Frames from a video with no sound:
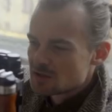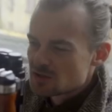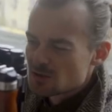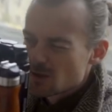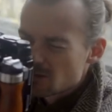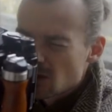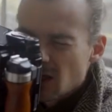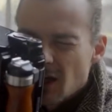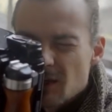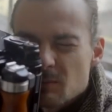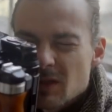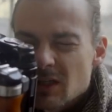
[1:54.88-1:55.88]
I do have a
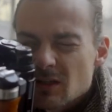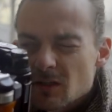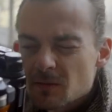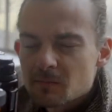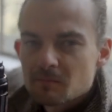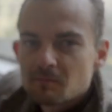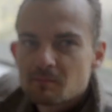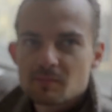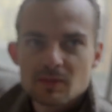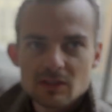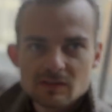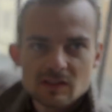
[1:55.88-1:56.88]
light meter
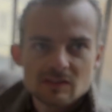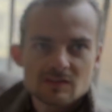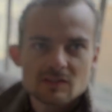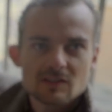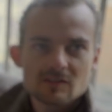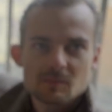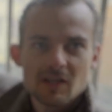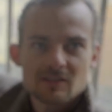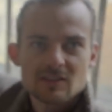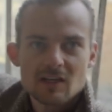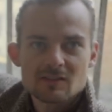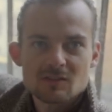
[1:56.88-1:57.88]
built into this
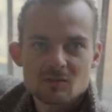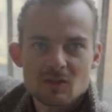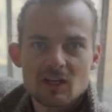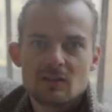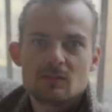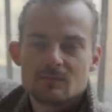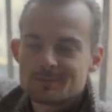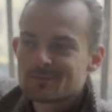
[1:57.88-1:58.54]
Pentax as well.